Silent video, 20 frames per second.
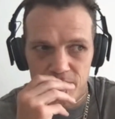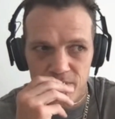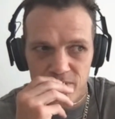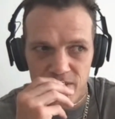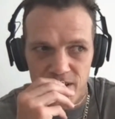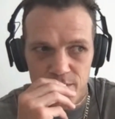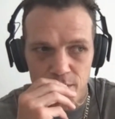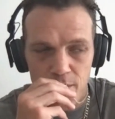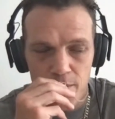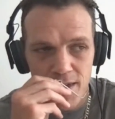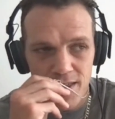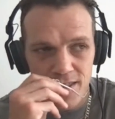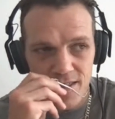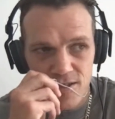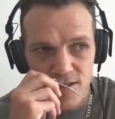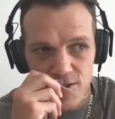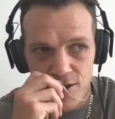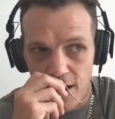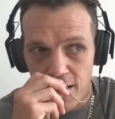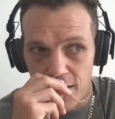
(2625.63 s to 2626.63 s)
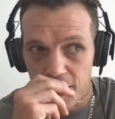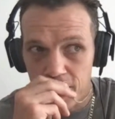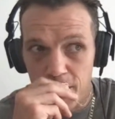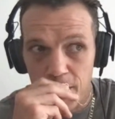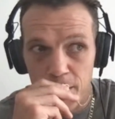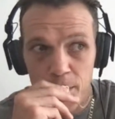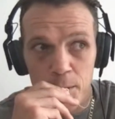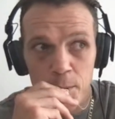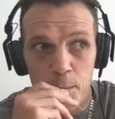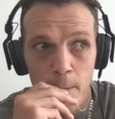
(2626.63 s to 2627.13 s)
from a messy
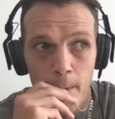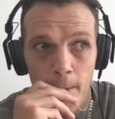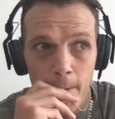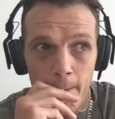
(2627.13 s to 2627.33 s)
childhood,